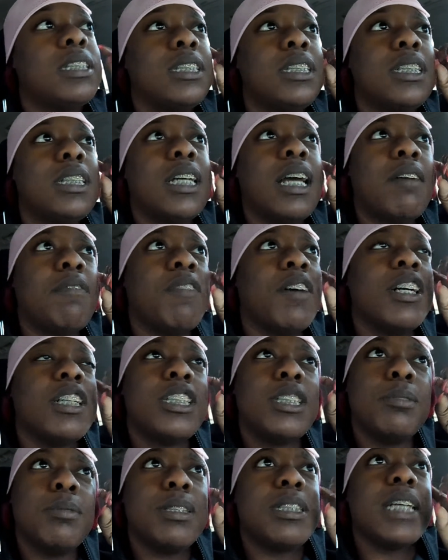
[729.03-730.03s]
at first
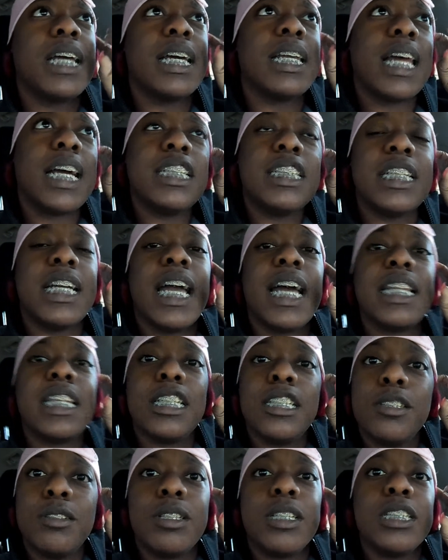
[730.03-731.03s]
she was saying like she had to
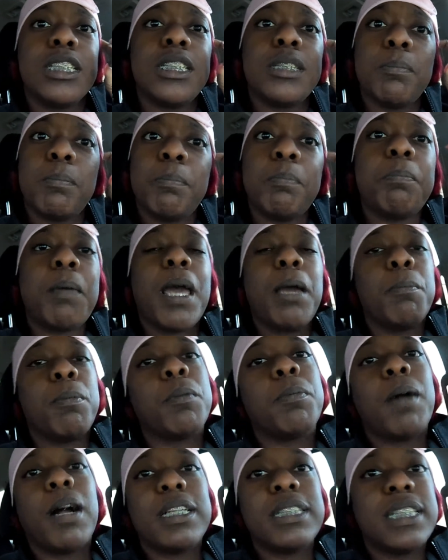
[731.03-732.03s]
do this paper
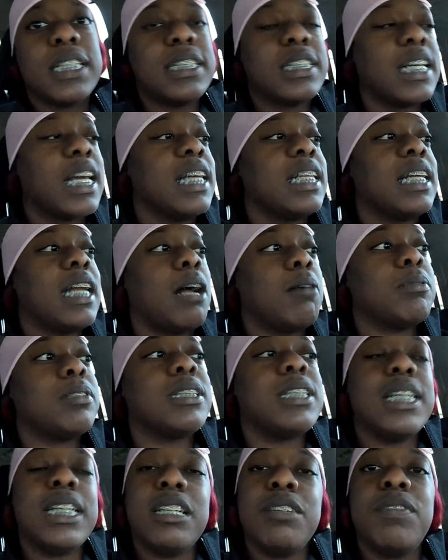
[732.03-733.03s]
process saying that I was
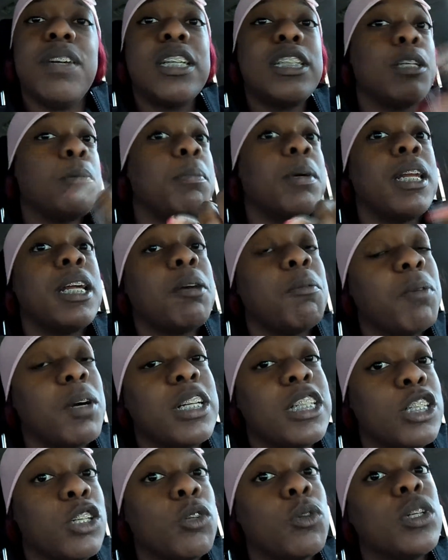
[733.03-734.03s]
getting evicted, but it
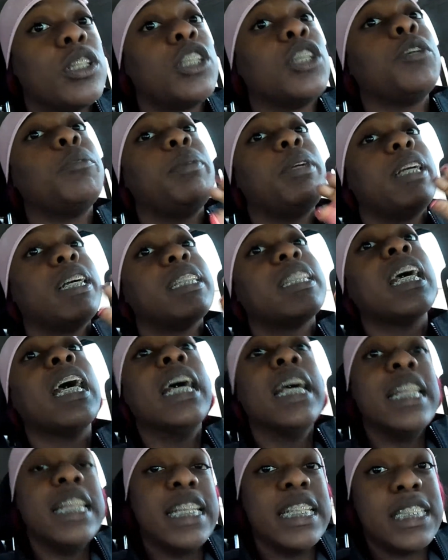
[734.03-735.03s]
wasn't going through, because
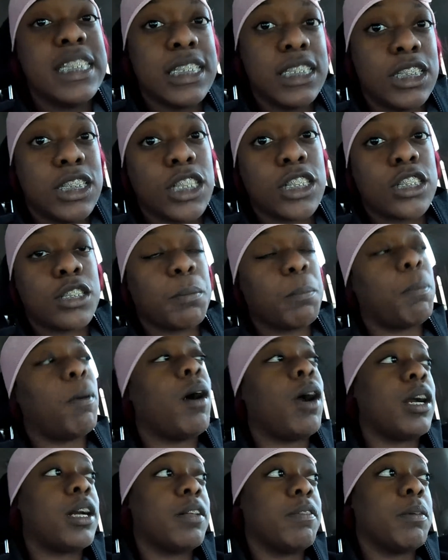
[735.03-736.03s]
this is just a
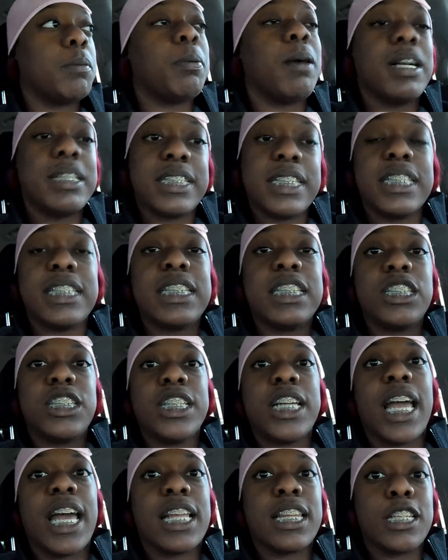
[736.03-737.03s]
part of the process that she
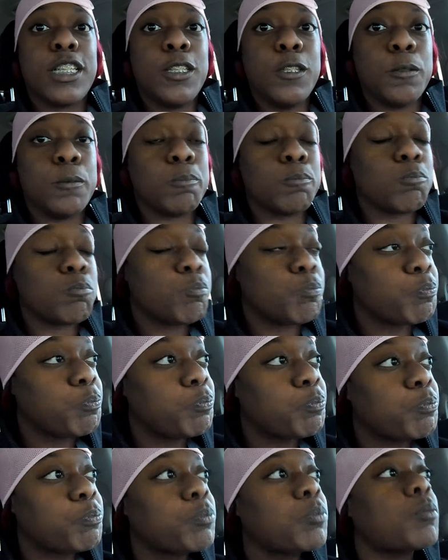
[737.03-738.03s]
had to do.
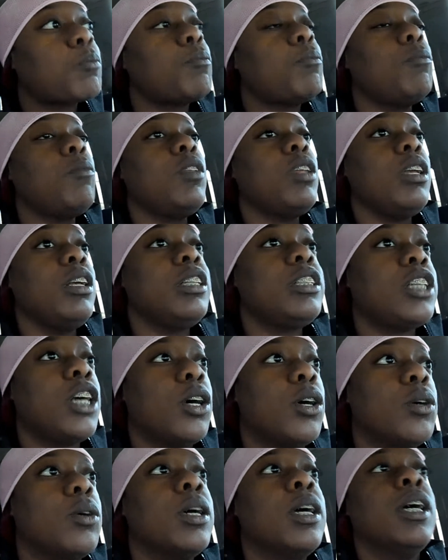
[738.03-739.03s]

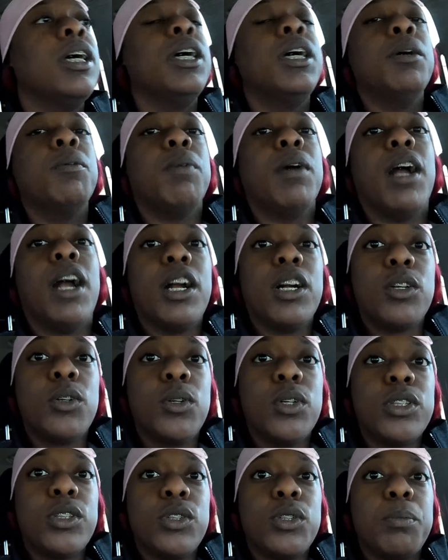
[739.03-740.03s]
So with her
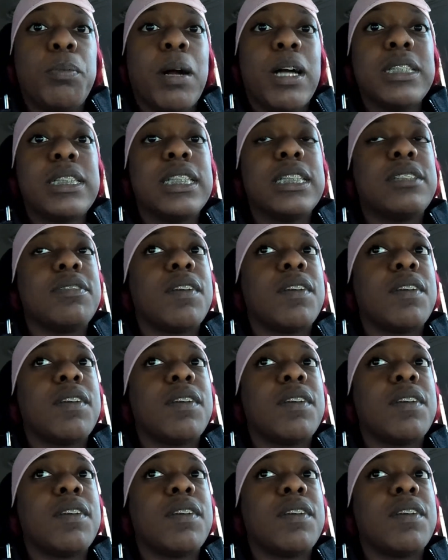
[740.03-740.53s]
going through the process,